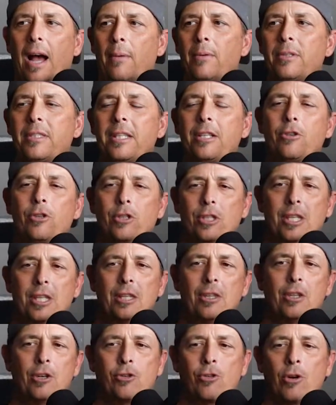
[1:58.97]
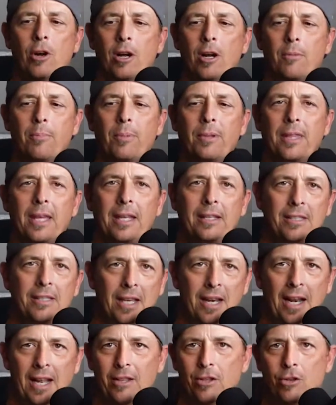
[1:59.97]
was interested in the truck, but they
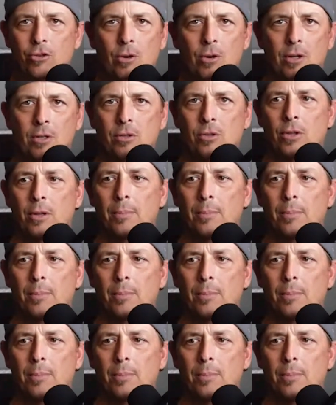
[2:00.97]
said, hey, the truck's on the